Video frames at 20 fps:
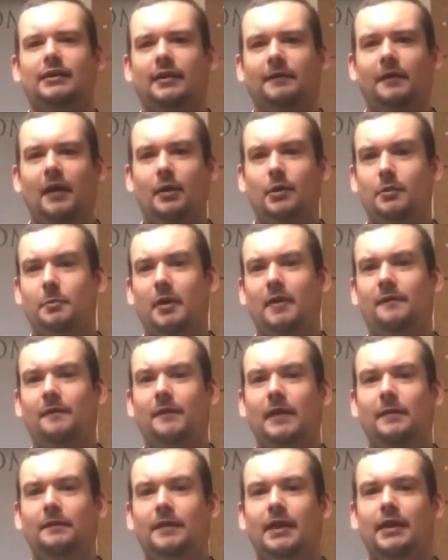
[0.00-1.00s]
I found about
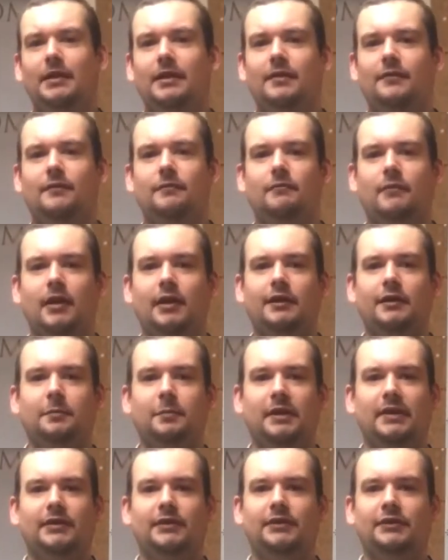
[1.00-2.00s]
15 different
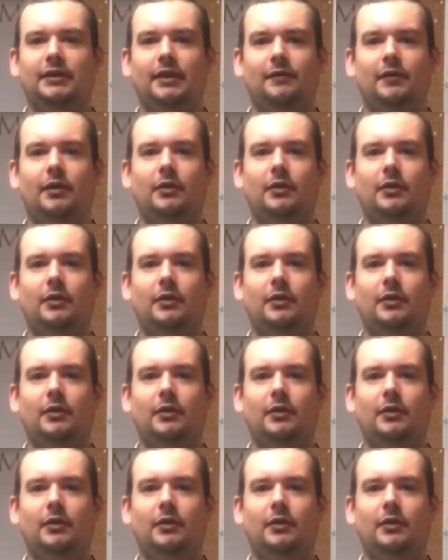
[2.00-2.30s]
recipes just having